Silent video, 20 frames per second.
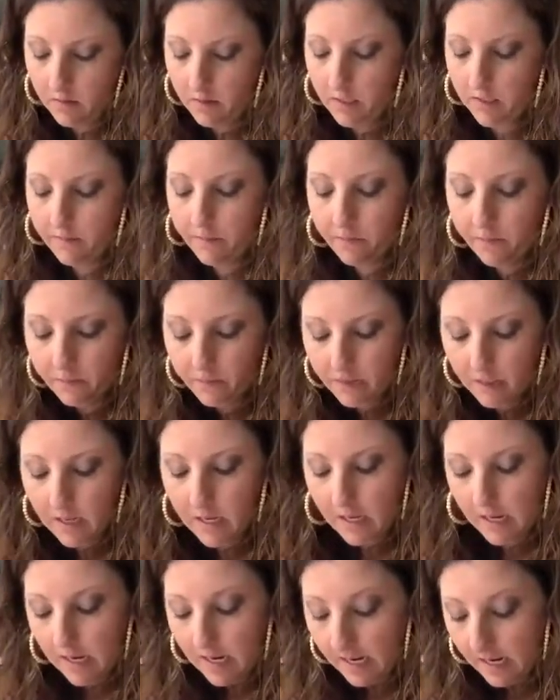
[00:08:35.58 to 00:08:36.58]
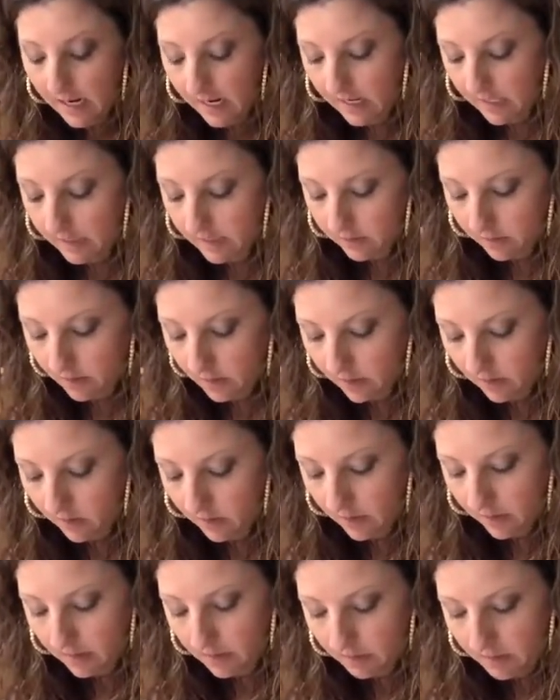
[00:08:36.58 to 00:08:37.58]
right. And we're
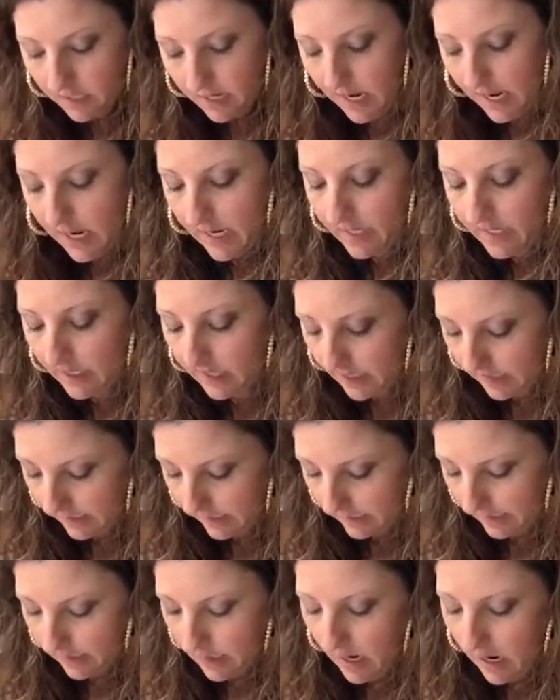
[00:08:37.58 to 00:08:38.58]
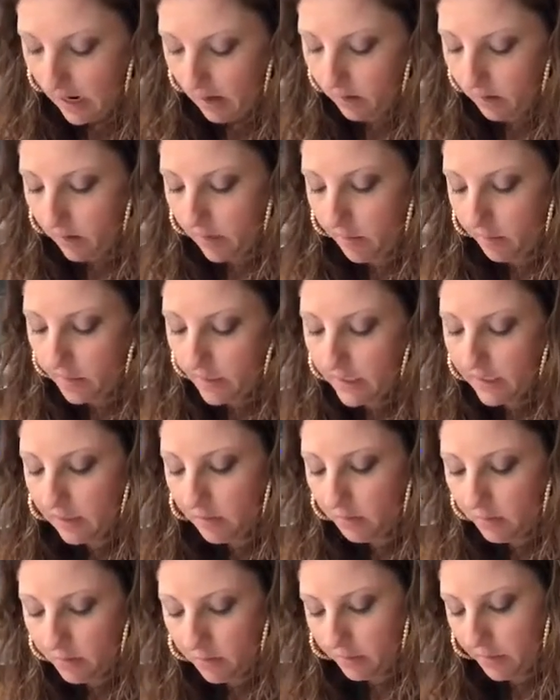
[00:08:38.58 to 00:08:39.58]
going to be adding in our
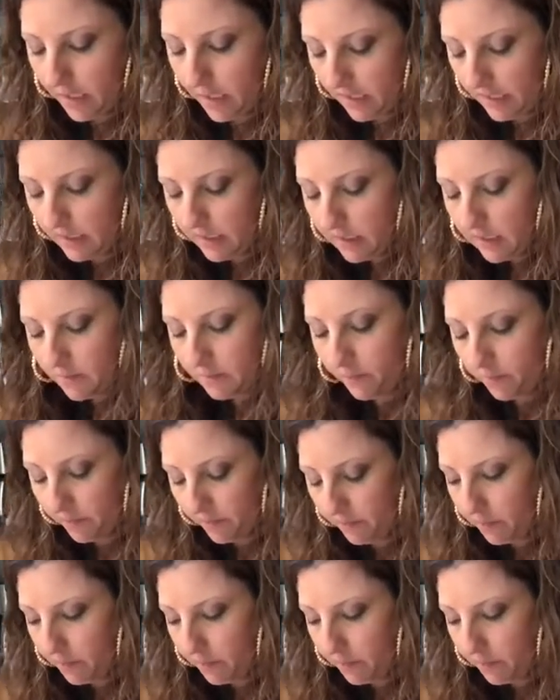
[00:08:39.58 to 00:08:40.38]
cranberries and blueberries.